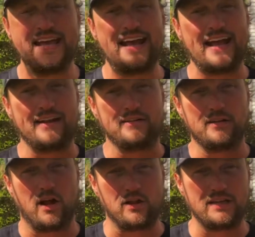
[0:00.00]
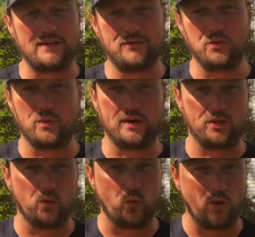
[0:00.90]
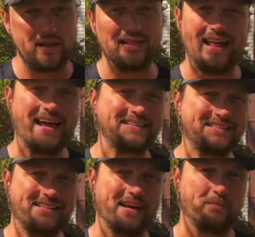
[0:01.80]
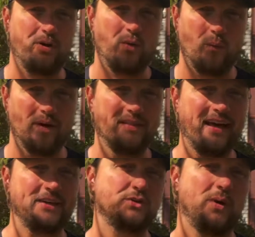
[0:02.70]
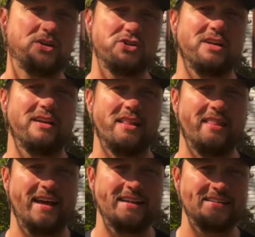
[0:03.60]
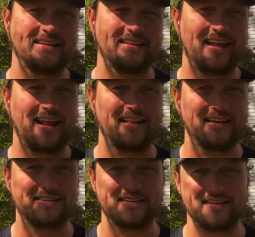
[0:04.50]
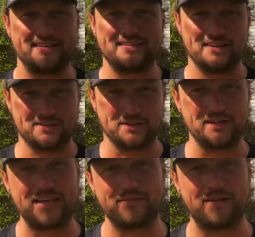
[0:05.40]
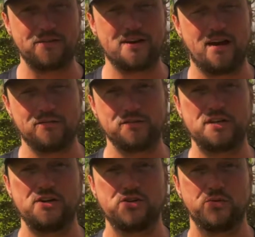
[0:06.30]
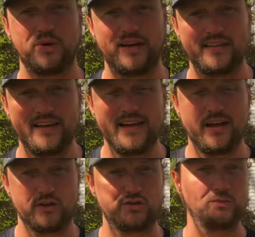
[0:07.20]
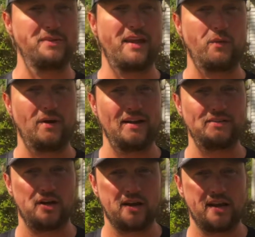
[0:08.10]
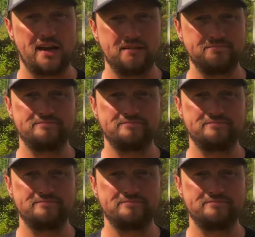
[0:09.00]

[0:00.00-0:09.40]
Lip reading: and I'll leave you with one last tip, one last question that I like to leave every conversation with, assuming that I want to talk again.